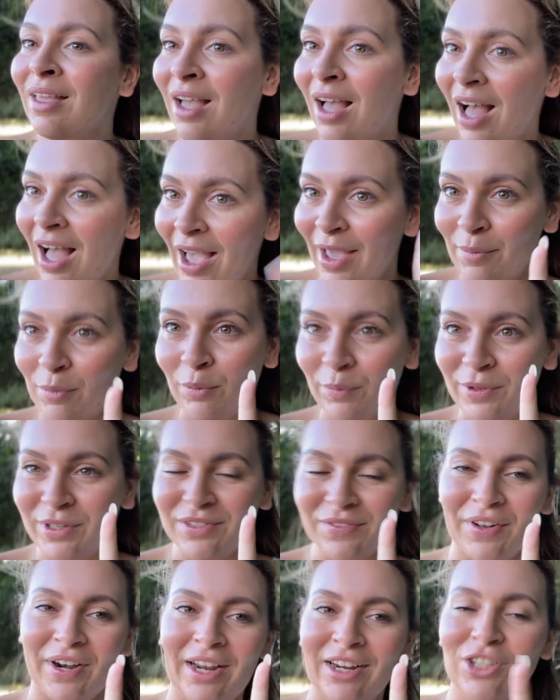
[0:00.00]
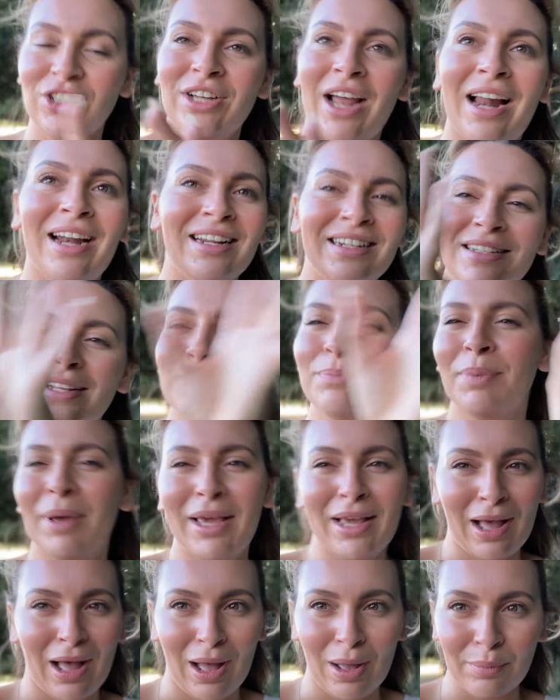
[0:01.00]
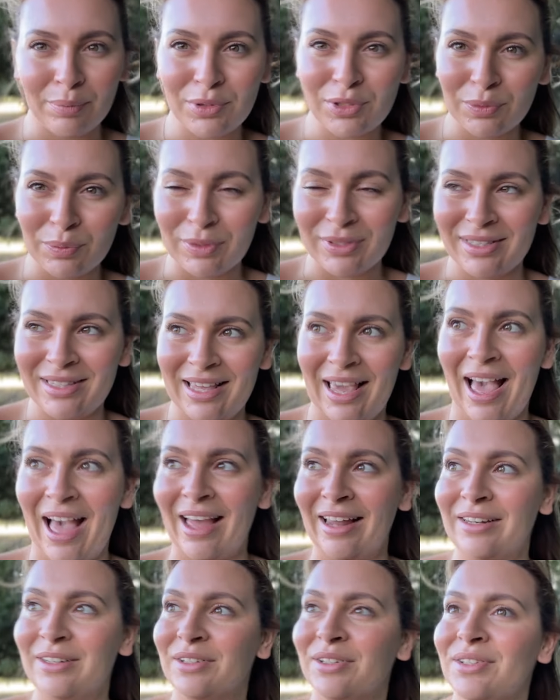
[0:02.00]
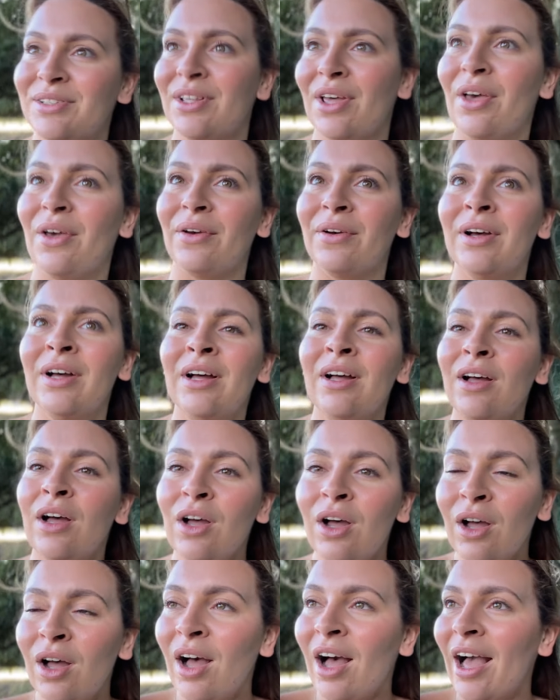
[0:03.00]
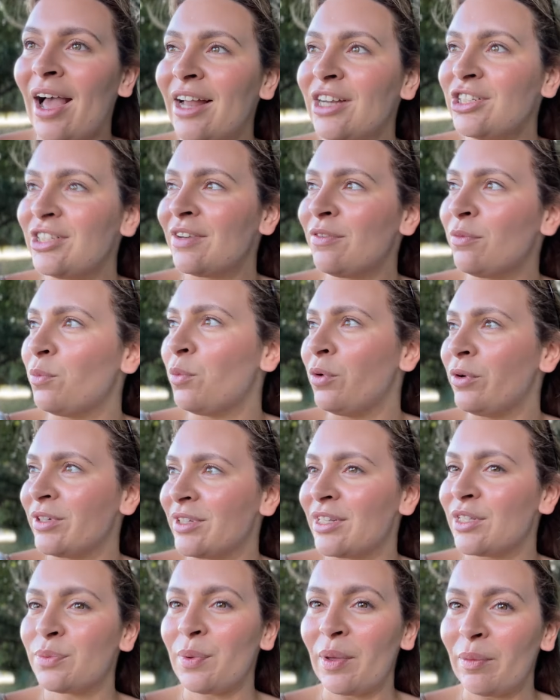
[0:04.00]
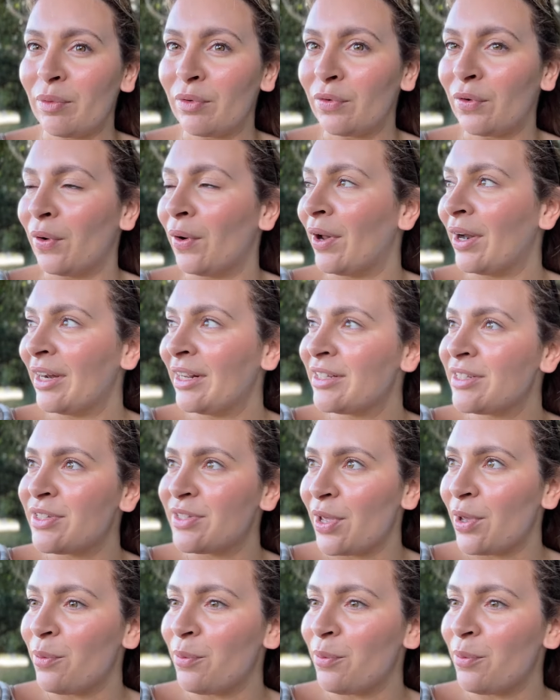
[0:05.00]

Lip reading: I am almost finished, and it did pick up towards the end. So I actually haven't walked this way before, and it is so